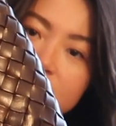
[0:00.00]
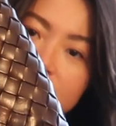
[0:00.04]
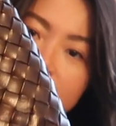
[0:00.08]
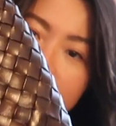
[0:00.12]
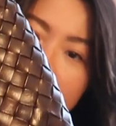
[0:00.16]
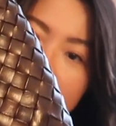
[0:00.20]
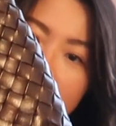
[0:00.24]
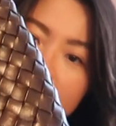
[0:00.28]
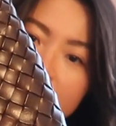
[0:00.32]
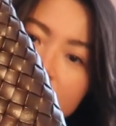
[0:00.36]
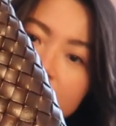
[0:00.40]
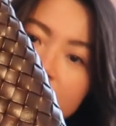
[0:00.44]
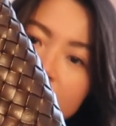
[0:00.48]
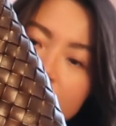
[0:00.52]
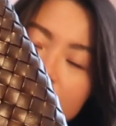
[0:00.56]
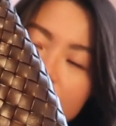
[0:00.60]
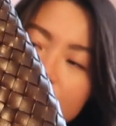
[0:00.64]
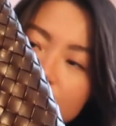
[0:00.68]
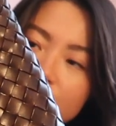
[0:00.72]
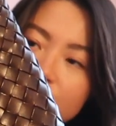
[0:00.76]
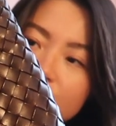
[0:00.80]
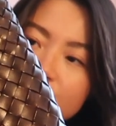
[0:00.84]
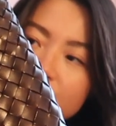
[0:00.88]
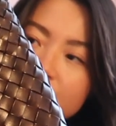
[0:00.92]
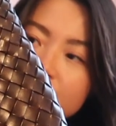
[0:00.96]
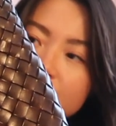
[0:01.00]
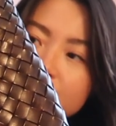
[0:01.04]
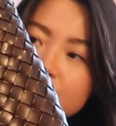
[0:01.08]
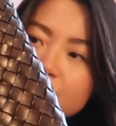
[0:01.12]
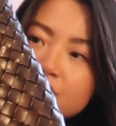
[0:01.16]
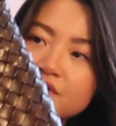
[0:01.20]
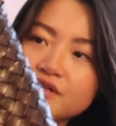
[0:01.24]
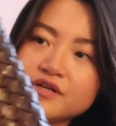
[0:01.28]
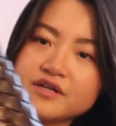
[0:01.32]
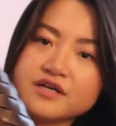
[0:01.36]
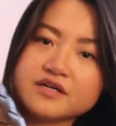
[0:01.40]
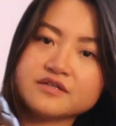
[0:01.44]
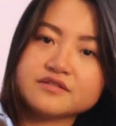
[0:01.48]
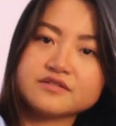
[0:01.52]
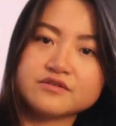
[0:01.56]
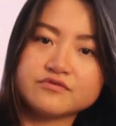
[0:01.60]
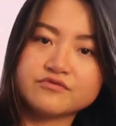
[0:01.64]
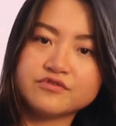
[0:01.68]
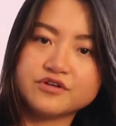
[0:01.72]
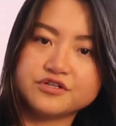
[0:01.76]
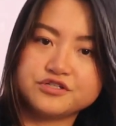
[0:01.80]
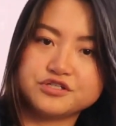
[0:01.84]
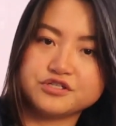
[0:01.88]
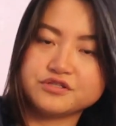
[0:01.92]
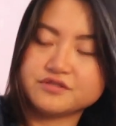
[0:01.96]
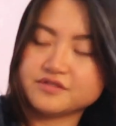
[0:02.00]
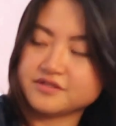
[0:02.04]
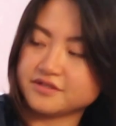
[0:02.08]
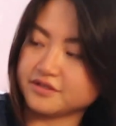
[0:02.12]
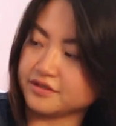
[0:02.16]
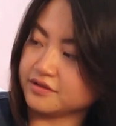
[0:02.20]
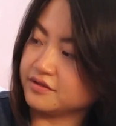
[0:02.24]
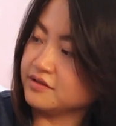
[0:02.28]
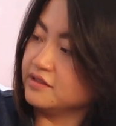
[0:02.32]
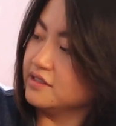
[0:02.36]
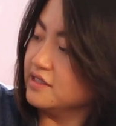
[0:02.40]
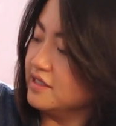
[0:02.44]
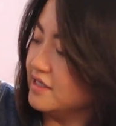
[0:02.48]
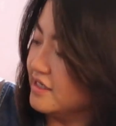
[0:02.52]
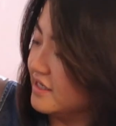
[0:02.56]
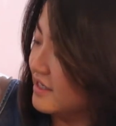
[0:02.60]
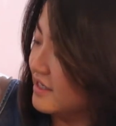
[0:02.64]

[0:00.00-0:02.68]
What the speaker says: stayed really, really nice and rigid still.